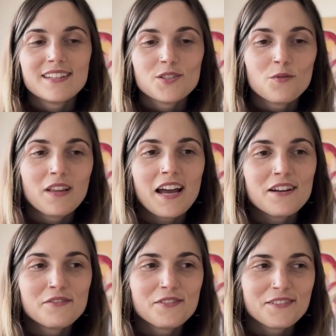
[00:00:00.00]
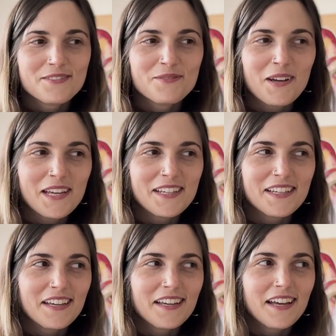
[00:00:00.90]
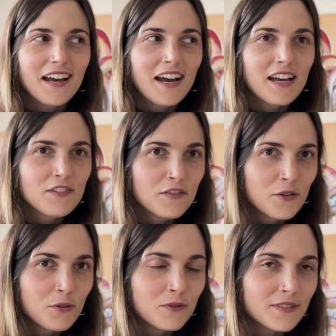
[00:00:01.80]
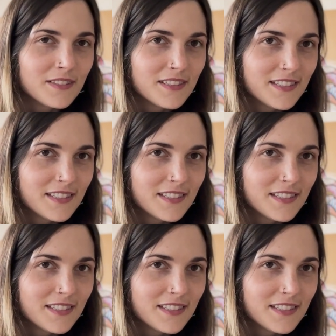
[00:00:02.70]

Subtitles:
Don't laugh. My iPhone